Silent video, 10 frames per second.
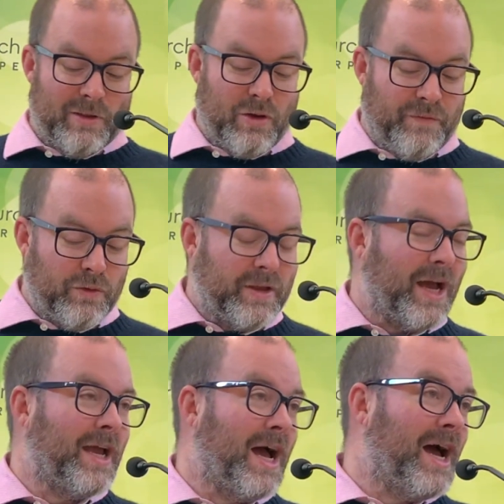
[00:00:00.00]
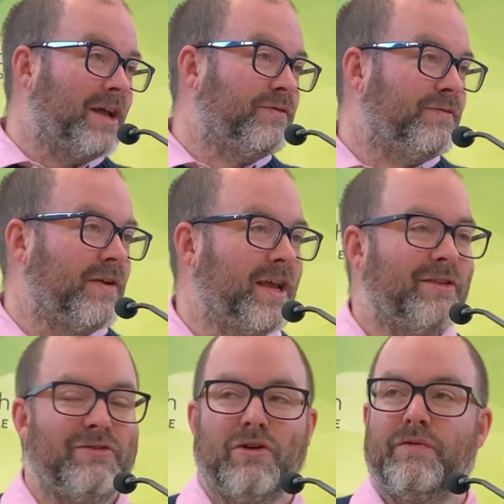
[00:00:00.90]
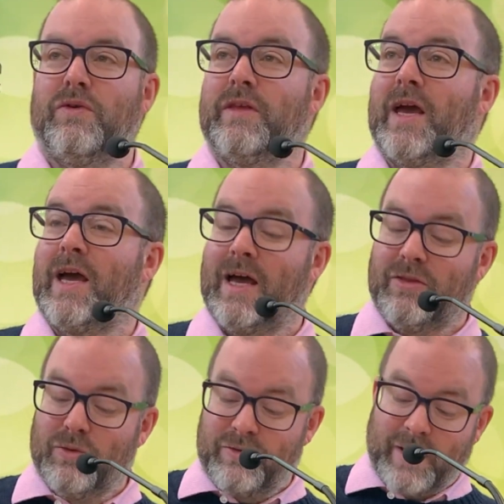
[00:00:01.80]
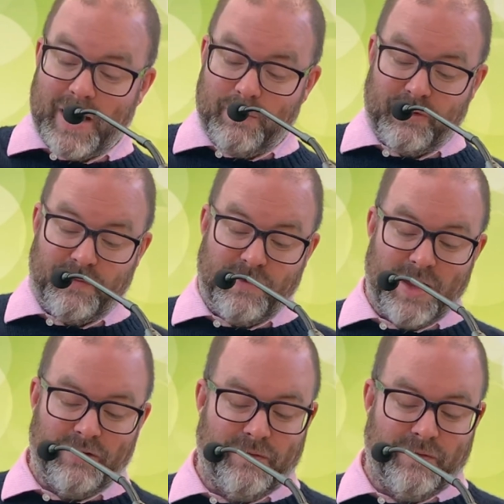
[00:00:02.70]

If only I had friends, or if only I had those types of friends.